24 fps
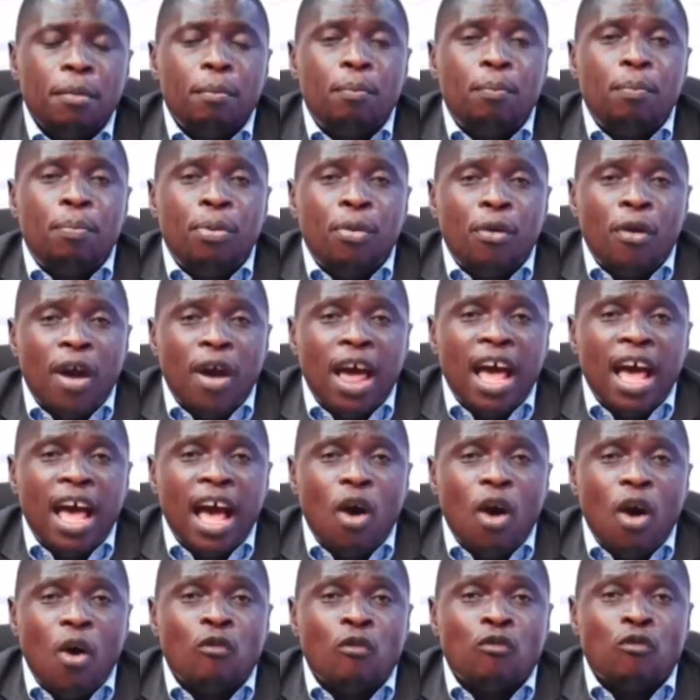
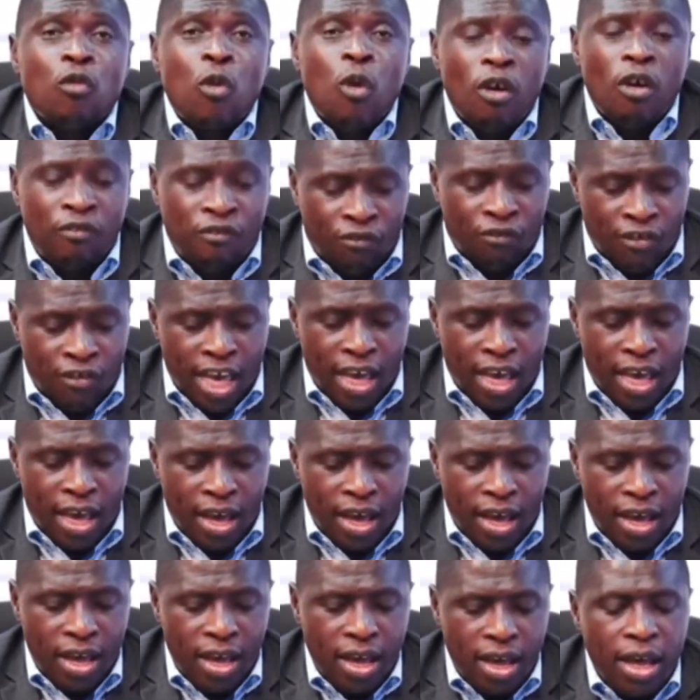prayer of warfare
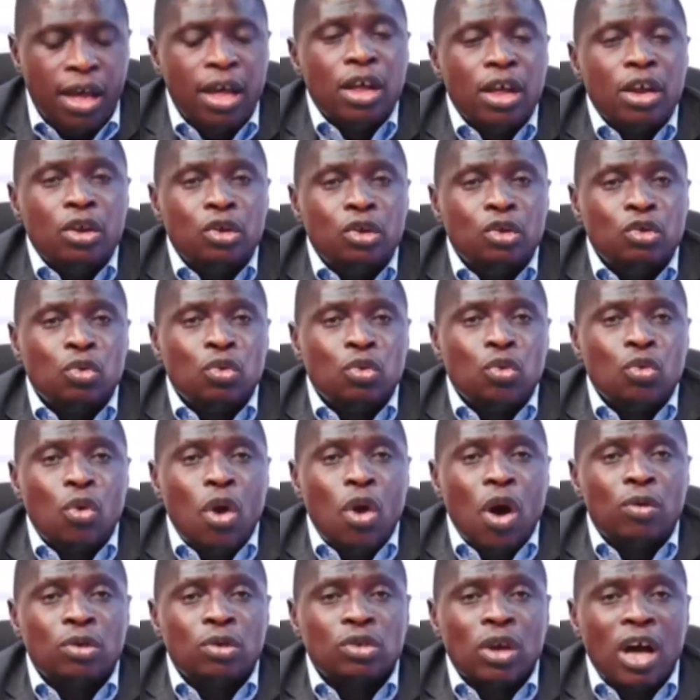to
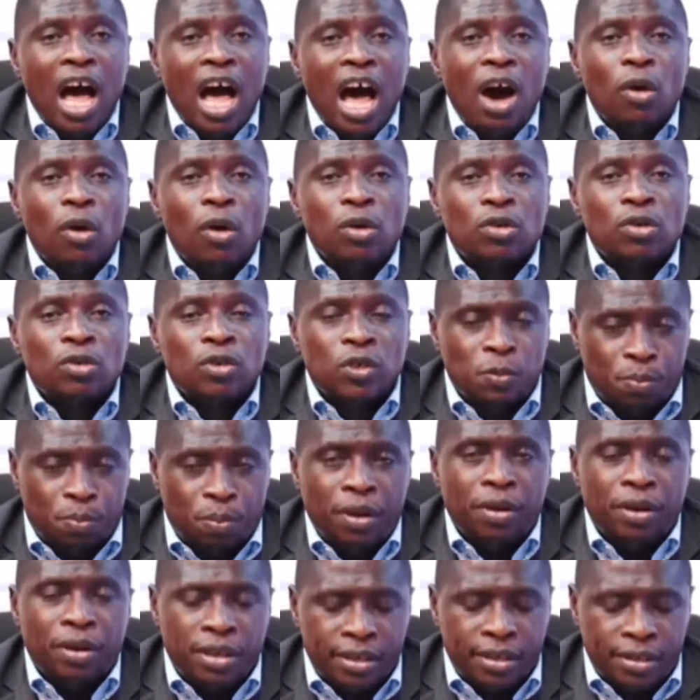rout out
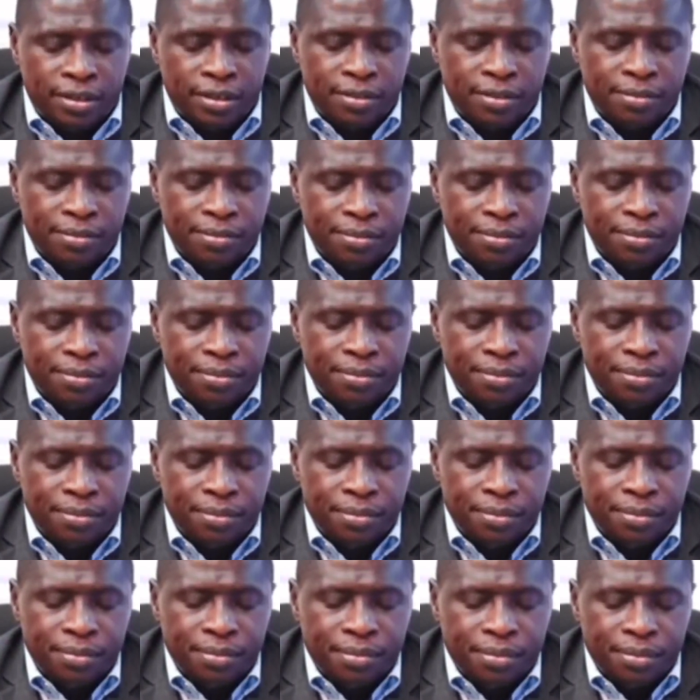spirits.
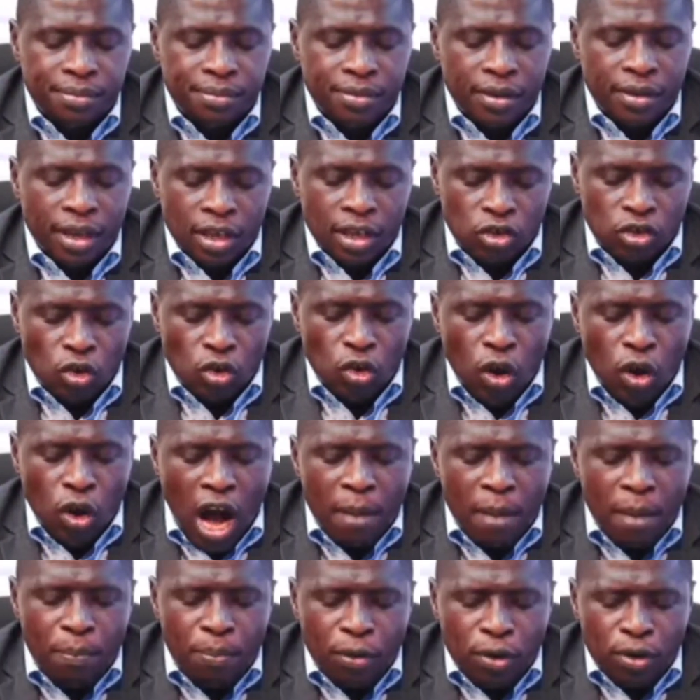So you
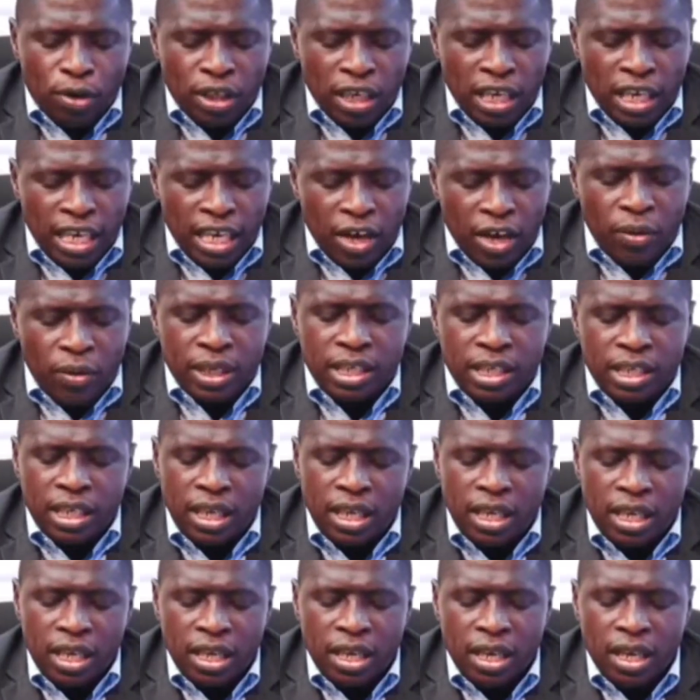uproot iniquity,
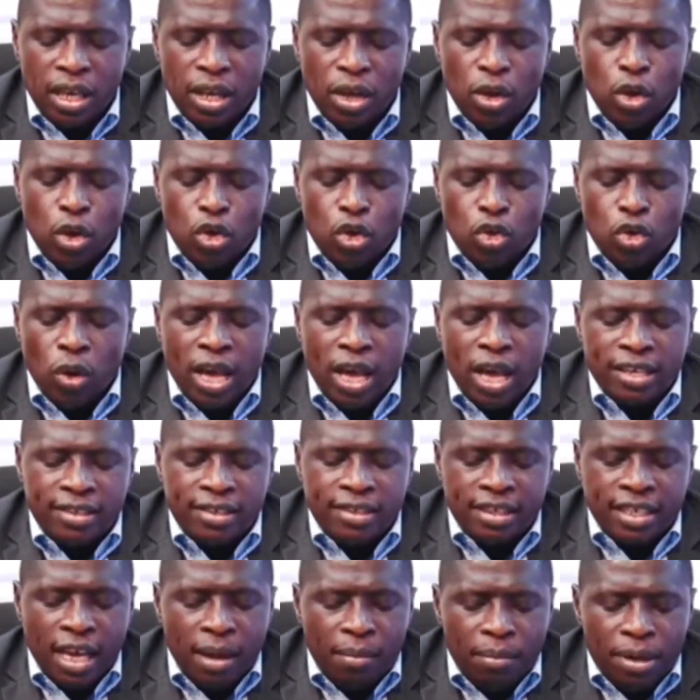you
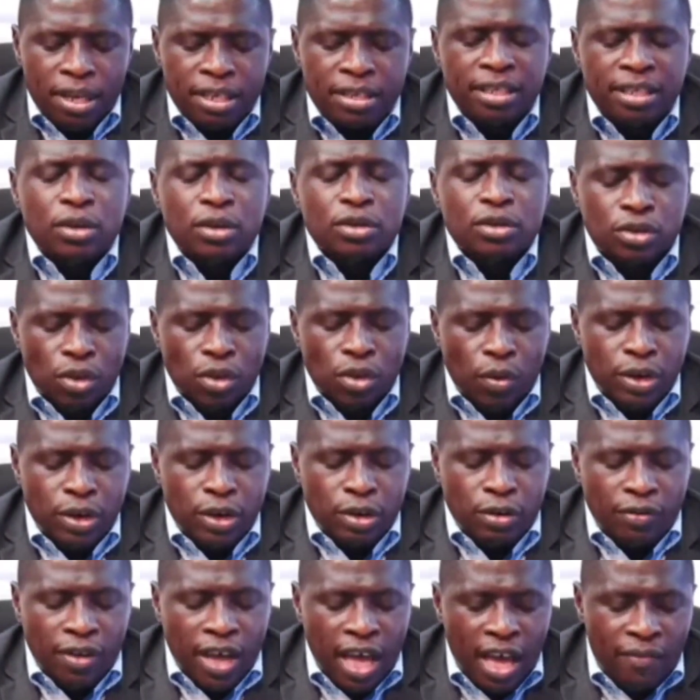establish the authority
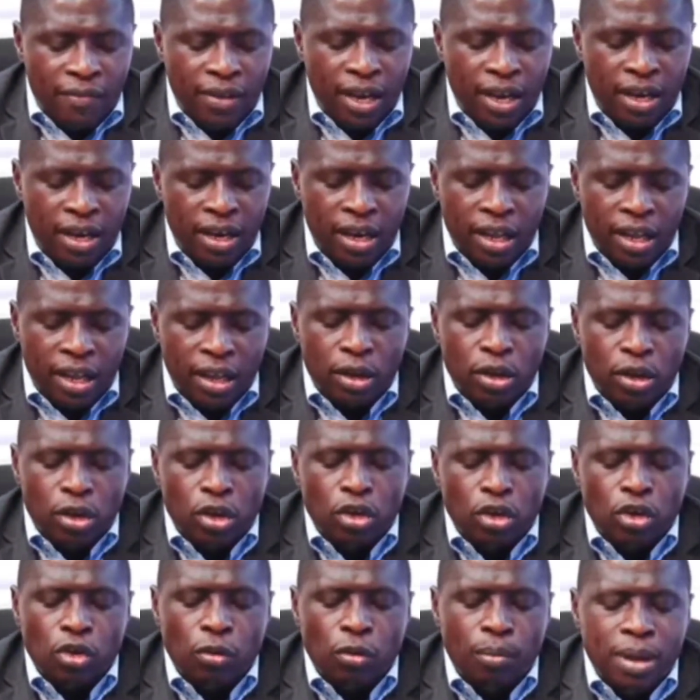of heaven,
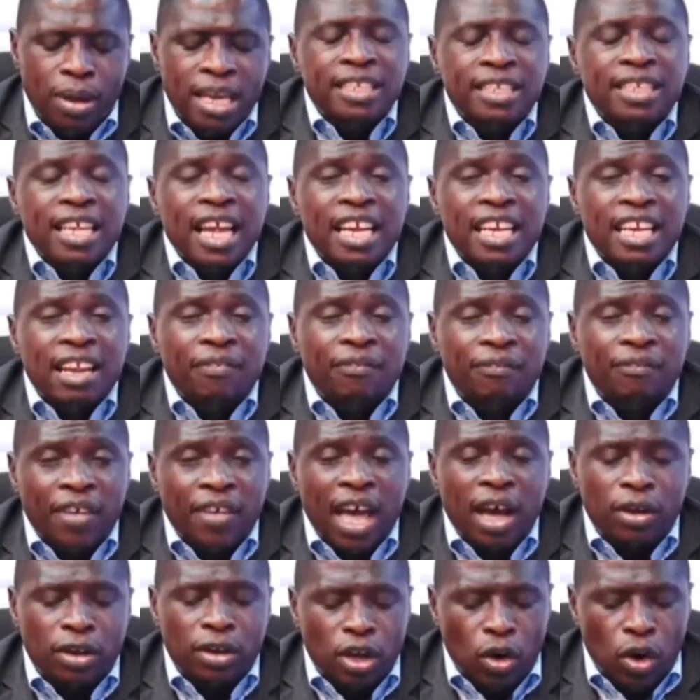you maintain the
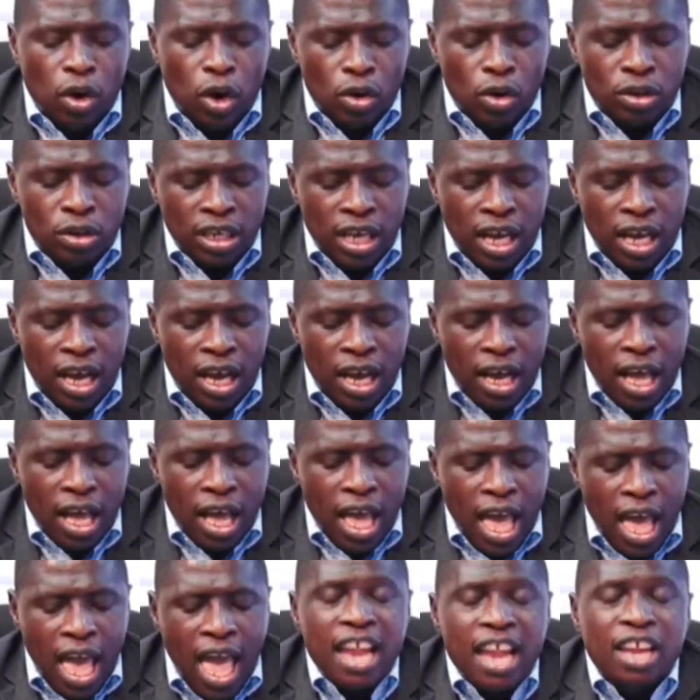fire on the altar,
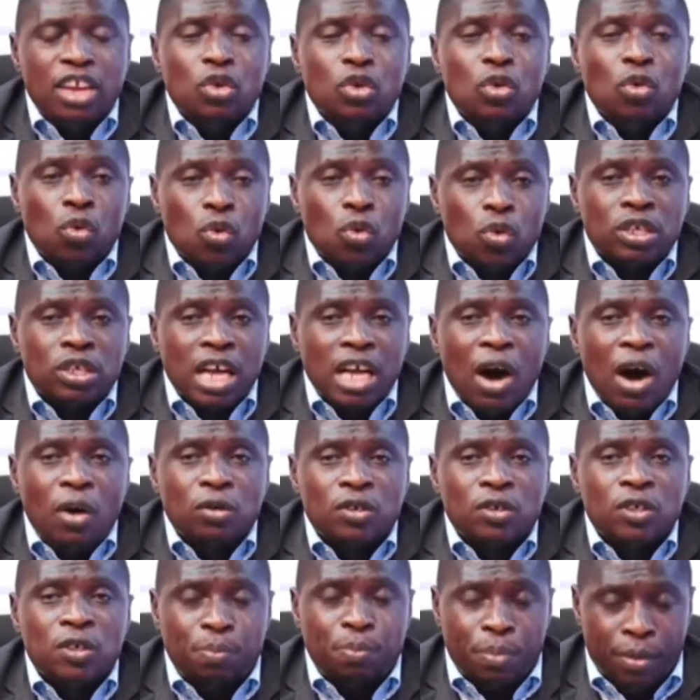and you root out
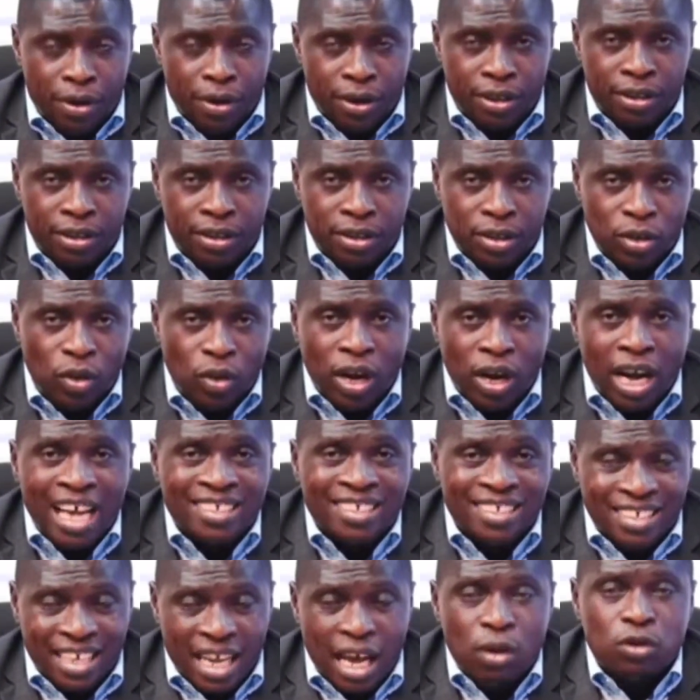spirits. You
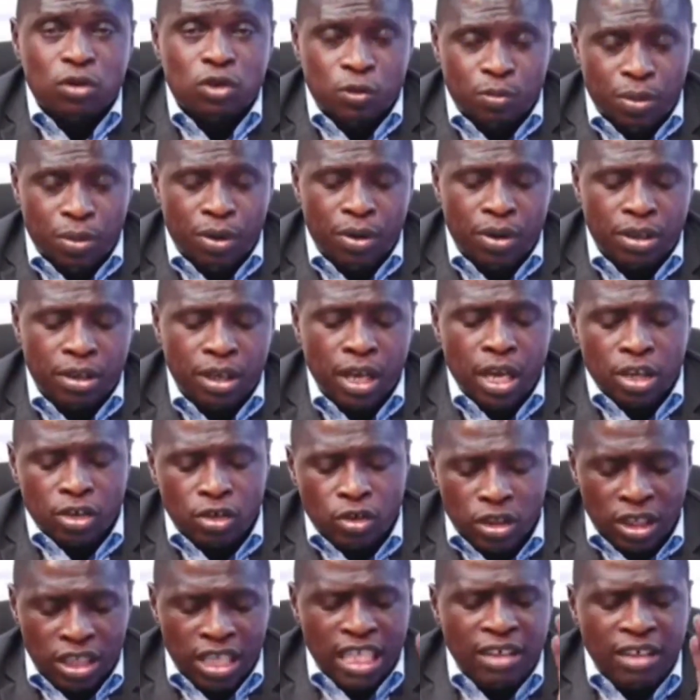cast out spirits. So
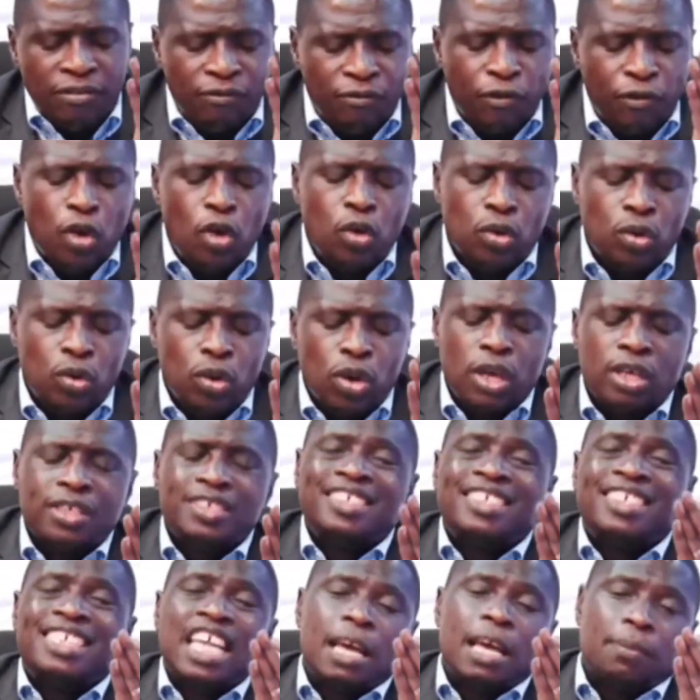those are the 4
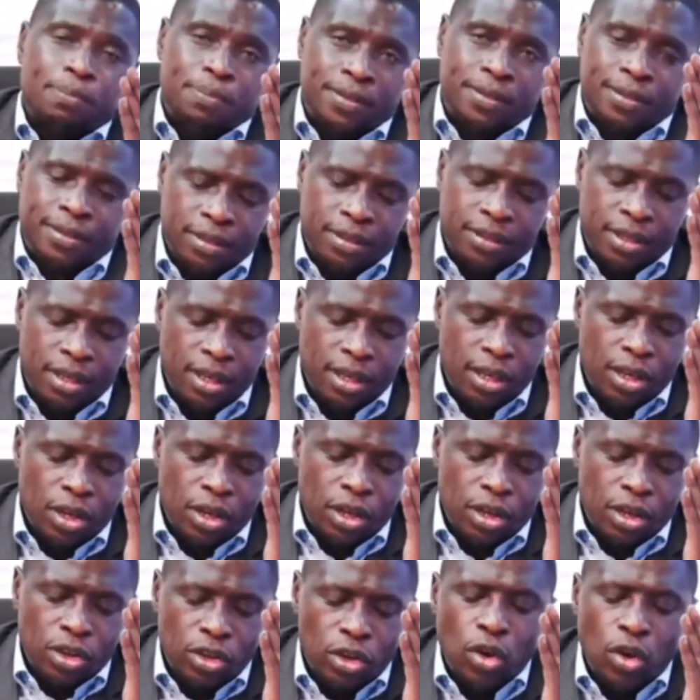steps.
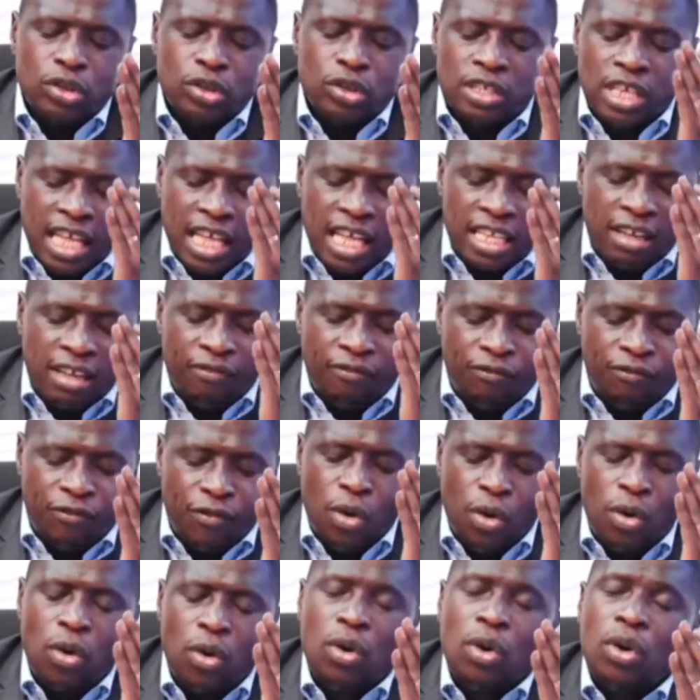Those are the
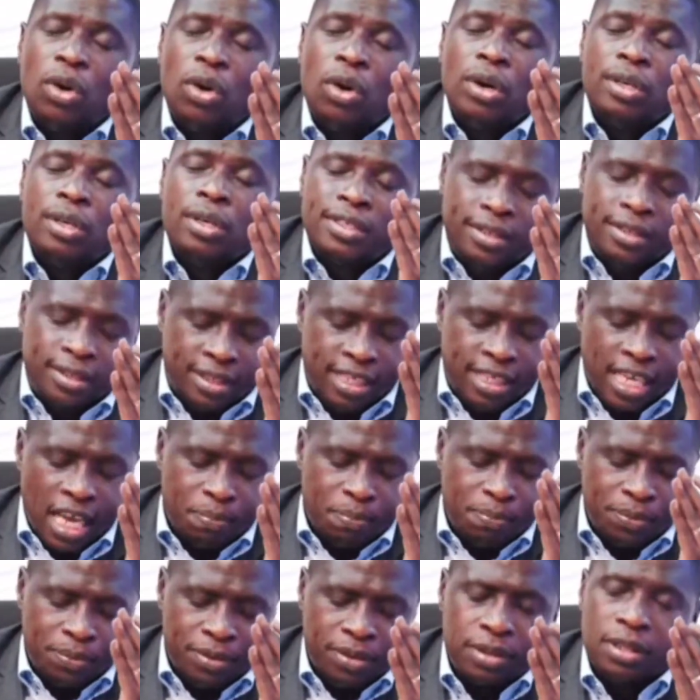4
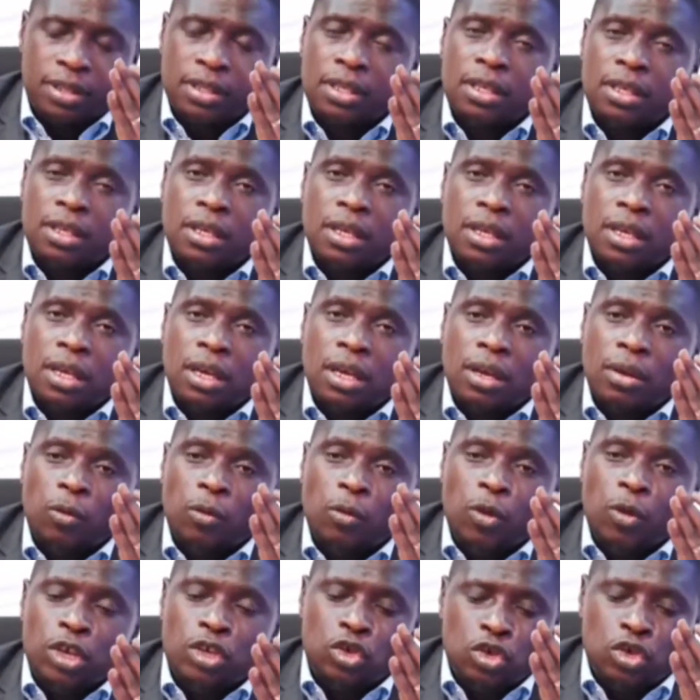steps
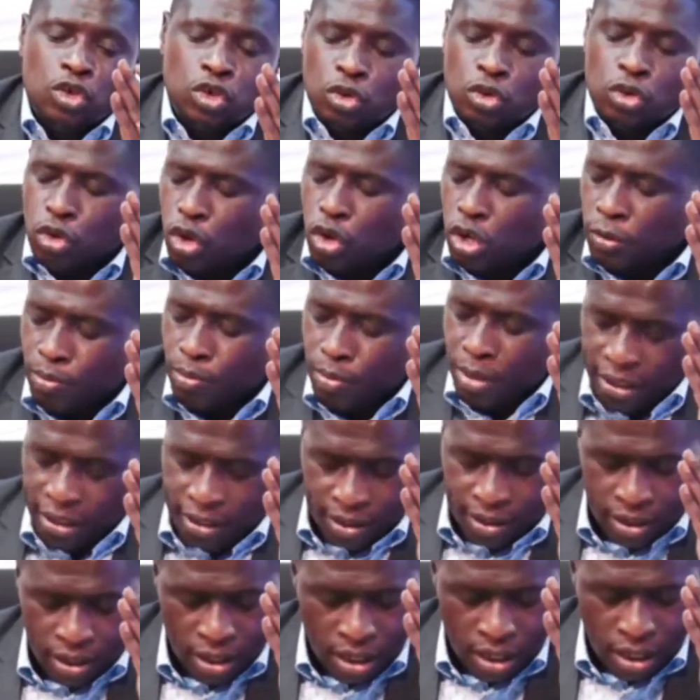which you should not
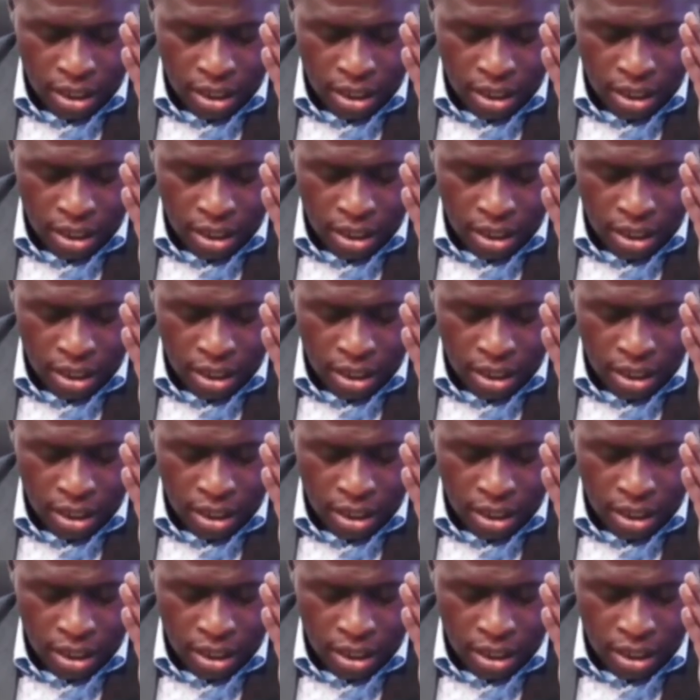miss,